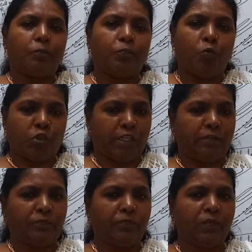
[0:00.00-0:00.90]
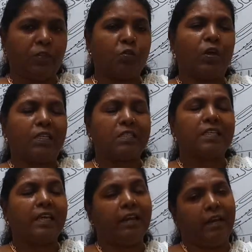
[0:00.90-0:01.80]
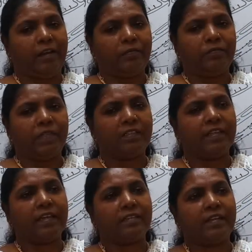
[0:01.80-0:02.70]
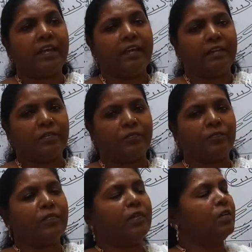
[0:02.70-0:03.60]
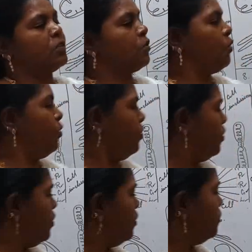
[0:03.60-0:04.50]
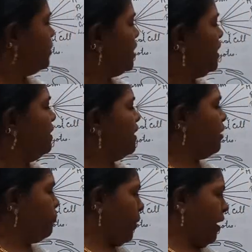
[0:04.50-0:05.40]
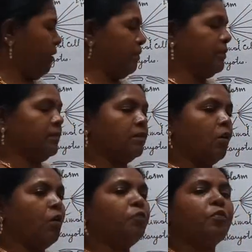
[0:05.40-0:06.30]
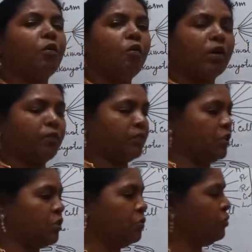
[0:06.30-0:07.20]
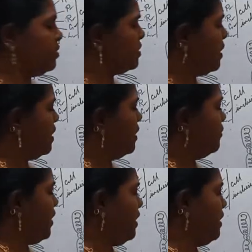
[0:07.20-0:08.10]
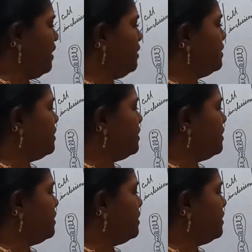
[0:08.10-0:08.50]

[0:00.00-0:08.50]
motion. So it is healing, it gets healed. So for the repair of all of tissues, we need